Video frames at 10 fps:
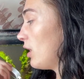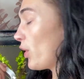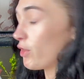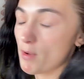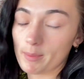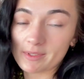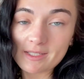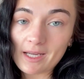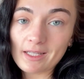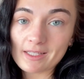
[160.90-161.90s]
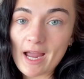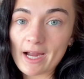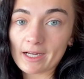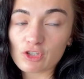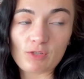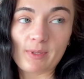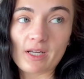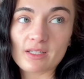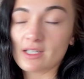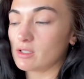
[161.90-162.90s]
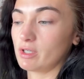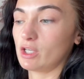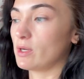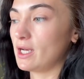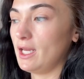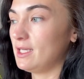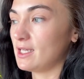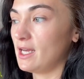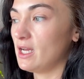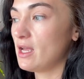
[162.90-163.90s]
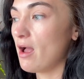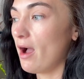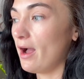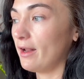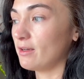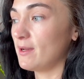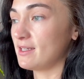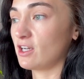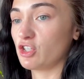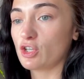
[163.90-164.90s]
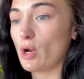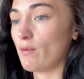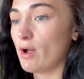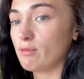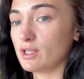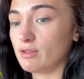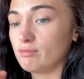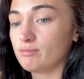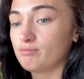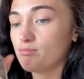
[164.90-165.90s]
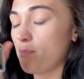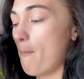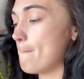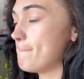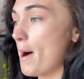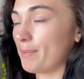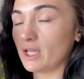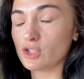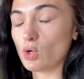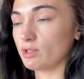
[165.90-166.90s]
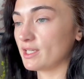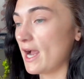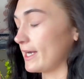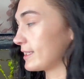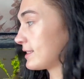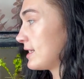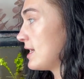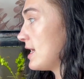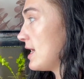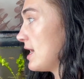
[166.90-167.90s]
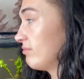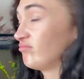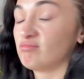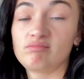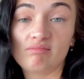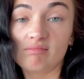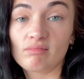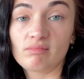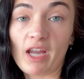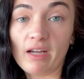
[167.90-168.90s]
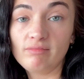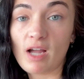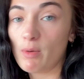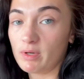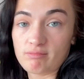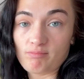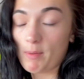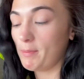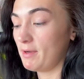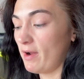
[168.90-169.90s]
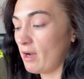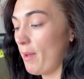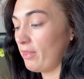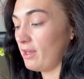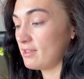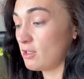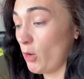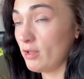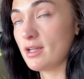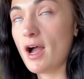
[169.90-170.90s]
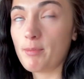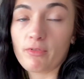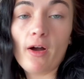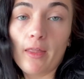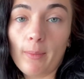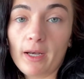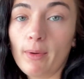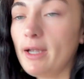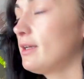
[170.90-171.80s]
thermometers in the tank, just because it's really quick and easy and it means I can just go around and pop it into all the tanks. Yeah, I would probably recommend these, to be honest. I prefer them anyway.